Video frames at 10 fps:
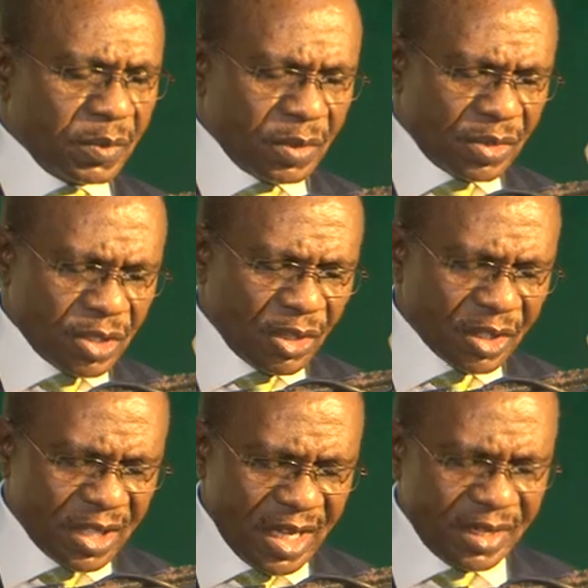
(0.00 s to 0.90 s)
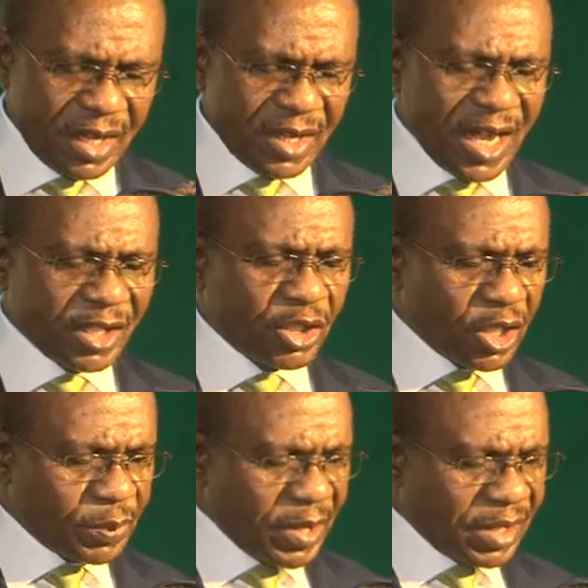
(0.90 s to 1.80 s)
resulted in the
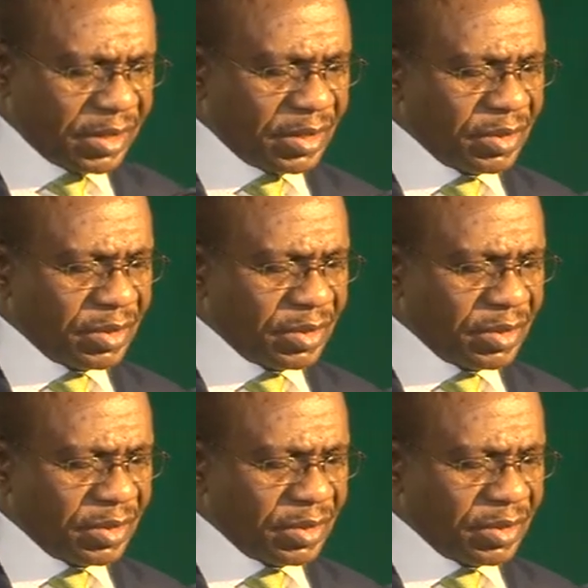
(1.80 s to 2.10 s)
adjustment